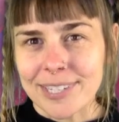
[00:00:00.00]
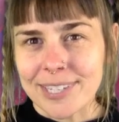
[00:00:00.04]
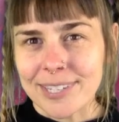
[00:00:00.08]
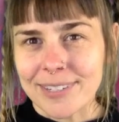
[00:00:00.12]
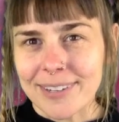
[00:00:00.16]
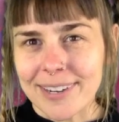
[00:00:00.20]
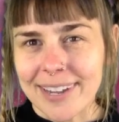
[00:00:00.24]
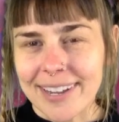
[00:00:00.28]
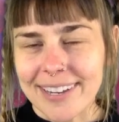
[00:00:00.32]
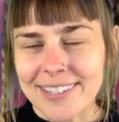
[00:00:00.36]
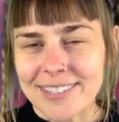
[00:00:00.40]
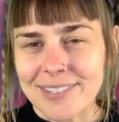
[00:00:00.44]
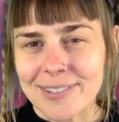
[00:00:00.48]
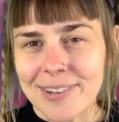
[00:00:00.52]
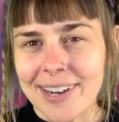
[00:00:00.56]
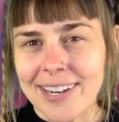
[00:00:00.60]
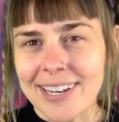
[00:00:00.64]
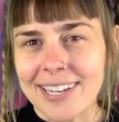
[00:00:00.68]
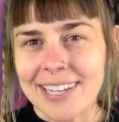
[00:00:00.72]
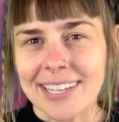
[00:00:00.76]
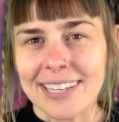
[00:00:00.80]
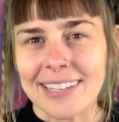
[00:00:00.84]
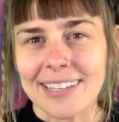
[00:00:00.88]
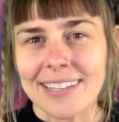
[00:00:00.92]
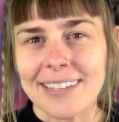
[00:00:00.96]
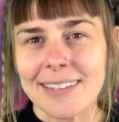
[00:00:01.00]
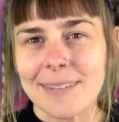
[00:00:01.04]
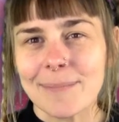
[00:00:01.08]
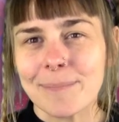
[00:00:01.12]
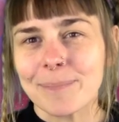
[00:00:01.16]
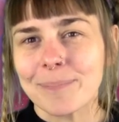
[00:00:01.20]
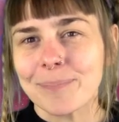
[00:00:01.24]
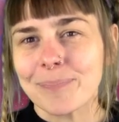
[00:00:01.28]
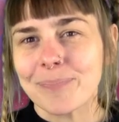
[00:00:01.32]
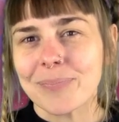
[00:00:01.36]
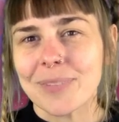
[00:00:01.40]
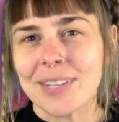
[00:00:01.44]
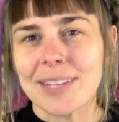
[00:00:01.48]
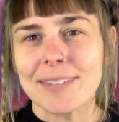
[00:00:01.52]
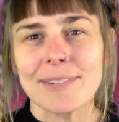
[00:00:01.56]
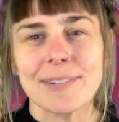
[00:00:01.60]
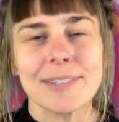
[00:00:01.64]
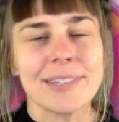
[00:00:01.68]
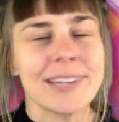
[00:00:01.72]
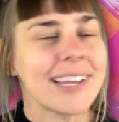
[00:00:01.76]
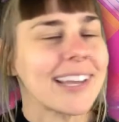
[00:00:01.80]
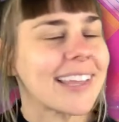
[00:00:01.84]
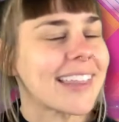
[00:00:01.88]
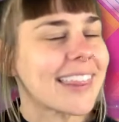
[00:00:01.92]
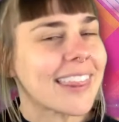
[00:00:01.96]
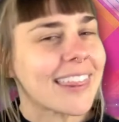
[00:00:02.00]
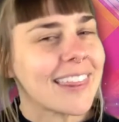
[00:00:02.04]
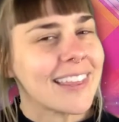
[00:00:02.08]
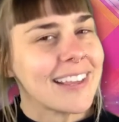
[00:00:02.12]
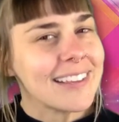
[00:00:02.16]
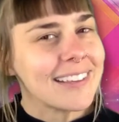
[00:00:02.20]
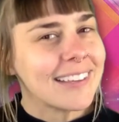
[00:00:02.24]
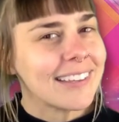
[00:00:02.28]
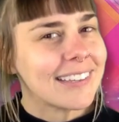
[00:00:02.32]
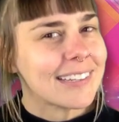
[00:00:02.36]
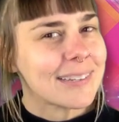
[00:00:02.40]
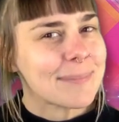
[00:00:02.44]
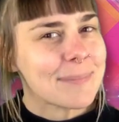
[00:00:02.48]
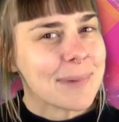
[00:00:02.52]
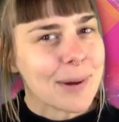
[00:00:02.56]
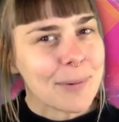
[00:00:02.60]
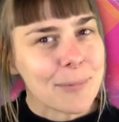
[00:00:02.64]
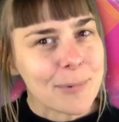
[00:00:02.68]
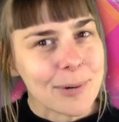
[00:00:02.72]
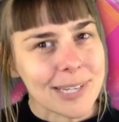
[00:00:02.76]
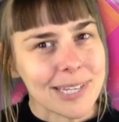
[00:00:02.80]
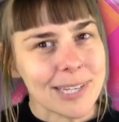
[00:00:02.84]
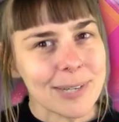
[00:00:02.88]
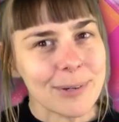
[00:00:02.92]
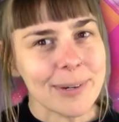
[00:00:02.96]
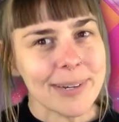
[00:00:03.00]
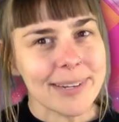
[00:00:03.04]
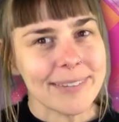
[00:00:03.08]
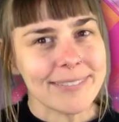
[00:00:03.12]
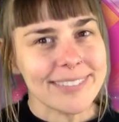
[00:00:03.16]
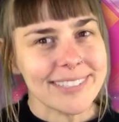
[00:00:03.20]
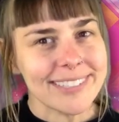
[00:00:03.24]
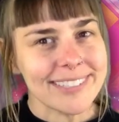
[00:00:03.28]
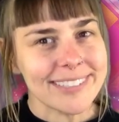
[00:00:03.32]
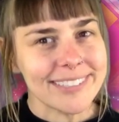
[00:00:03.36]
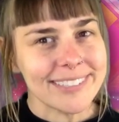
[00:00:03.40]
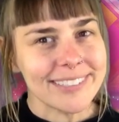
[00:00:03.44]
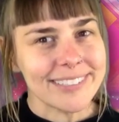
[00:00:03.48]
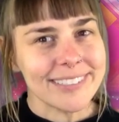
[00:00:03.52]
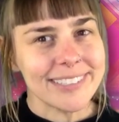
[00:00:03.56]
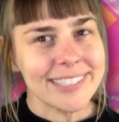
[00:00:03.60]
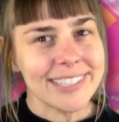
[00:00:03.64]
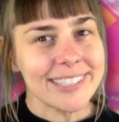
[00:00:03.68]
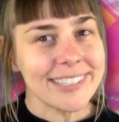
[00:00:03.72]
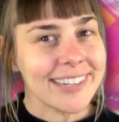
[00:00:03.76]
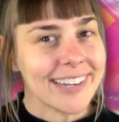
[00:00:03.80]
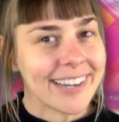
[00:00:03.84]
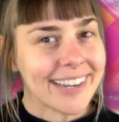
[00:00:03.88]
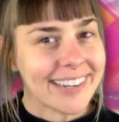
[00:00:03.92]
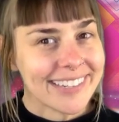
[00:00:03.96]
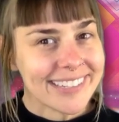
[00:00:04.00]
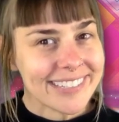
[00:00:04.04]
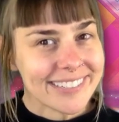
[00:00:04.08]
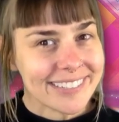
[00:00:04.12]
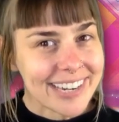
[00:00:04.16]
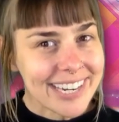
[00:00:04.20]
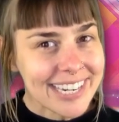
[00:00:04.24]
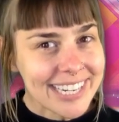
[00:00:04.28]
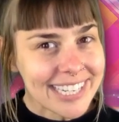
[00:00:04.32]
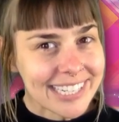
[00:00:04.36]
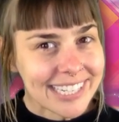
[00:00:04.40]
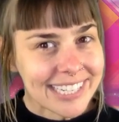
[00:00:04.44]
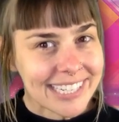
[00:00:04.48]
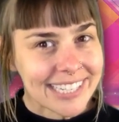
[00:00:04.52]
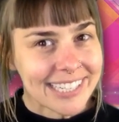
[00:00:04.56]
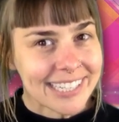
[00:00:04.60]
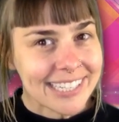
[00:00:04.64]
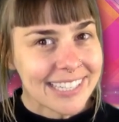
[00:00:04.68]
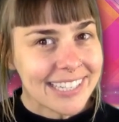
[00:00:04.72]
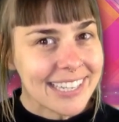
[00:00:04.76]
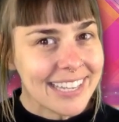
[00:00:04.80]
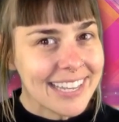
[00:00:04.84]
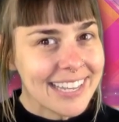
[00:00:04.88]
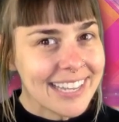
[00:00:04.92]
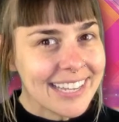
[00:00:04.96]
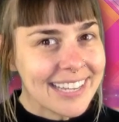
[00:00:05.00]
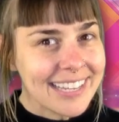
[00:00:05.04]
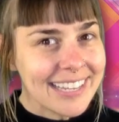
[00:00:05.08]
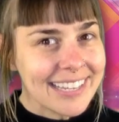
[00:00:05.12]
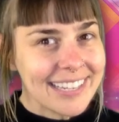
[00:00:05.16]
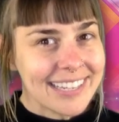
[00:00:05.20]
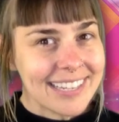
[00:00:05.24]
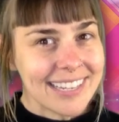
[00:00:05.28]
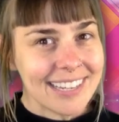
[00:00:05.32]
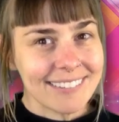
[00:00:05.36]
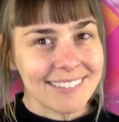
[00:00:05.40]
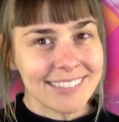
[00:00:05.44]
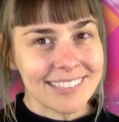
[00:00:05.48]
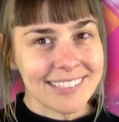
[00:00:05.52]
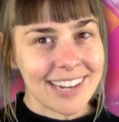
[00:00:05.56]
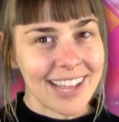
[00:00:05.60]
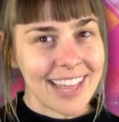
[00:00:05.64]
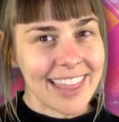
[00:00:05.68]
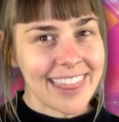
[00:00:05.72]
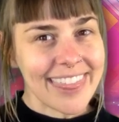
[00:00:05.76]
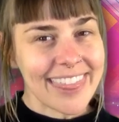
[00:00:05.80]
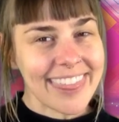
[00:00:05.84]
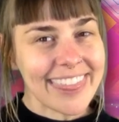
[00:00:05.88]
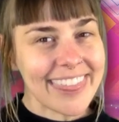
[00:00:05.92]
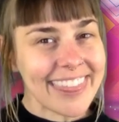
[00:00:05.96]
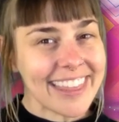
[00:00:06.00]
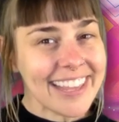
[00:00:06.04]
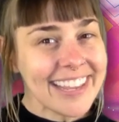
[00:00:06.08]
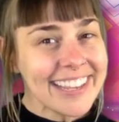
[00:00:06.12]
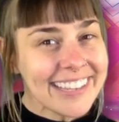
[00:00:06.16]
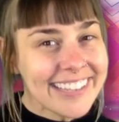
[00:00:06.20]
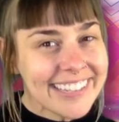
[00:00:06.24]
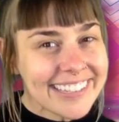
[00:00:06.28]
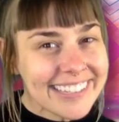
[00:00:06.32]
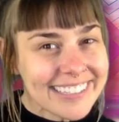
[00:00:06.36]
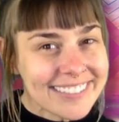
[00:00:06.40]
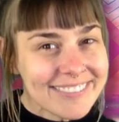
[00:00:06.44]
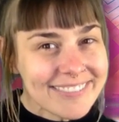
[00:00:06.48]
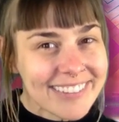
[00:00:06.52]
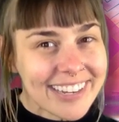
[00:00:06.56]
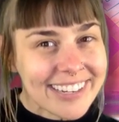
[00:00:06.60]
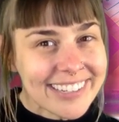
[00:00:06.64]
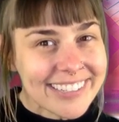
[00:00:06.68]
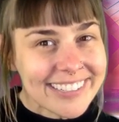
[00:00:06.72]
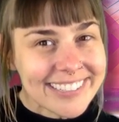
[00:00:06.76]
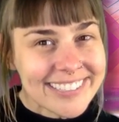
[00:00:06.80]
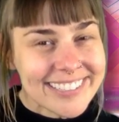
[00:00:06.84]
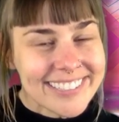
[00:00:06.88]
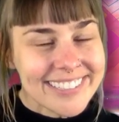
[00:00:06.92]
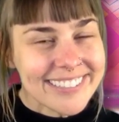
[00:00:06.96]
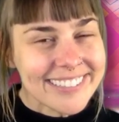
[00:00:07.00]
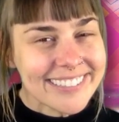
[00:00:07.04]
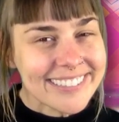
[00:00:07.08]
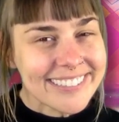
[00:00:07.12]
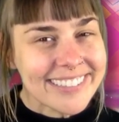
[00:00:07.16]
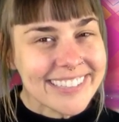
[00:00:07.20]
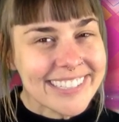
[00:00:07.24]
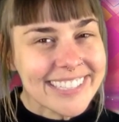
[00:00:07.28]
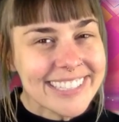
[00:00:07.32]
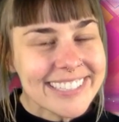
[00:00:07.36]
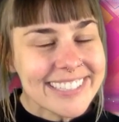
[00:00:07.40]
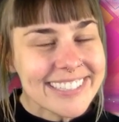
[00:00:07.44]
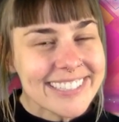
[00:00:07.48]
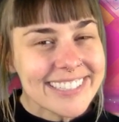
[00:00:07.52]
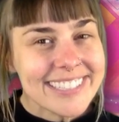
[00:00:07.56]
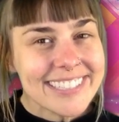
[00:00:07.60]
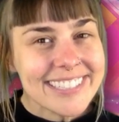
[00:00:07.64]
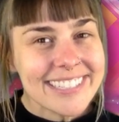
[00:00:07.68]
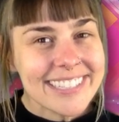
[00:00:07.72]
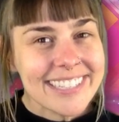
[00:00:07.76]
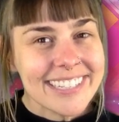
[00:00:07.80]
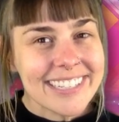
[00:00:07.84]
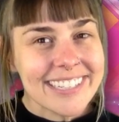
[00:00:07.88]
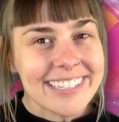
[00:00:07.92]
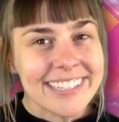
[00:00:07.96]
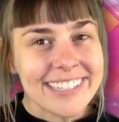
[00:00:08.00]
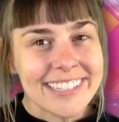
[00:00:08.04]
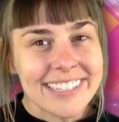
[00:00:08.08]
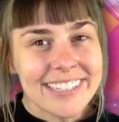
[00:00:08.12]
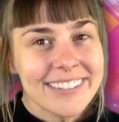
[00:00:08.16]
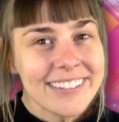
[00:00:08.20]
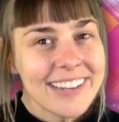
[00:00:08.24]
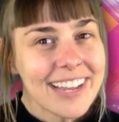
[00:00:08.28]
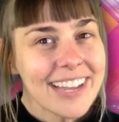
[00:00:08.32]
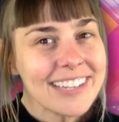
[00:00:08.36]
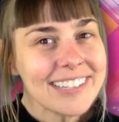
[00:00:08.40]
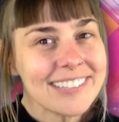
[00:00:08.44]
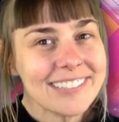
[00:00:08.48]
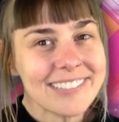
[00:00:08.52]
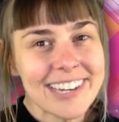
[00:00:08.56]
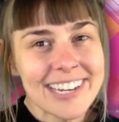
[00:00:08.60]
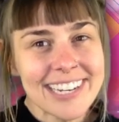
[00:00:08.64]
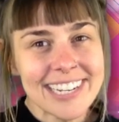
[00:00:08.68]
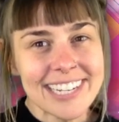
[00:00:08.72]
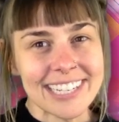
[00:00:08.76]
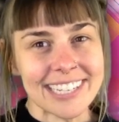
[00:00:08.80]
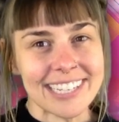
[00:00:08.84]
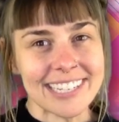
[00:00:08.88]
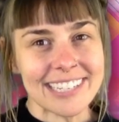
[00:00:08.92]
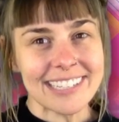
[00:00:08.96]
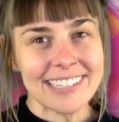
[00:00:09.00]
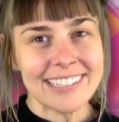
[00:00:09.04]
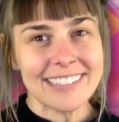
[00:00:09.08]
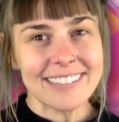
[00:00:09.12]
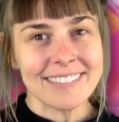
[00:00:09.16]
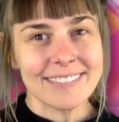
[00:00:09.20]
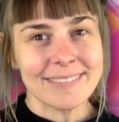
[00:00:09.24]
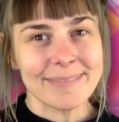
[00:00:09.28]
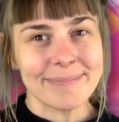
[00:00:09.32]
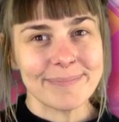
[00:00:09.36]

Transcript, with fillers: you're not dreading it. If you're not thinking about what you have to do, you're not dreading it. If you're not thinking about your to do list, you're not dreading it.